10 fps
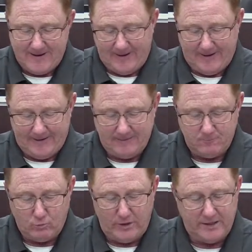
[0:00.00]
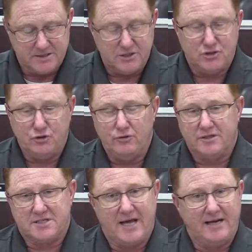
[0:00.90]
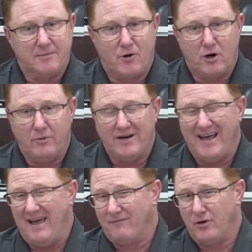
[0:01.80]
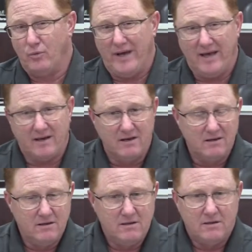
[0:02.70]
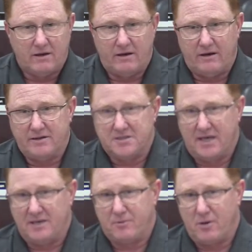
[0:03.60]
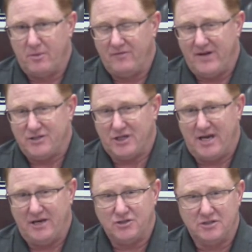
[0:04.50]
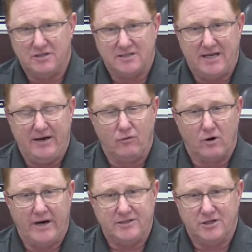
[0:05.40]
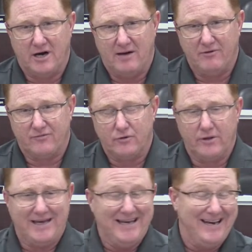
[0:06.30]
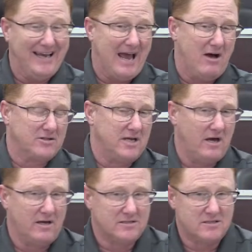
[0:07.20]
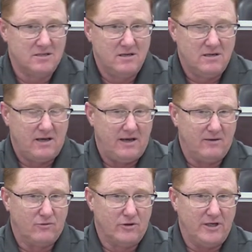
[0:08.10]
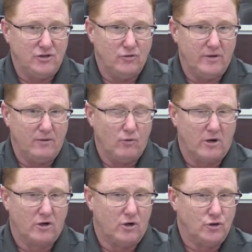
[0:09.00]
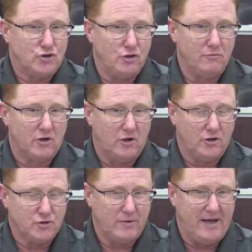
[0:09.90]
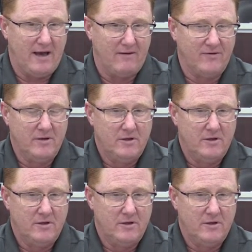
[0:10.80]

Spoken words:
We listen to the State Department every week. The State Department of Education does a great job of really getting out to us and really doing what are called Zoom calls. We have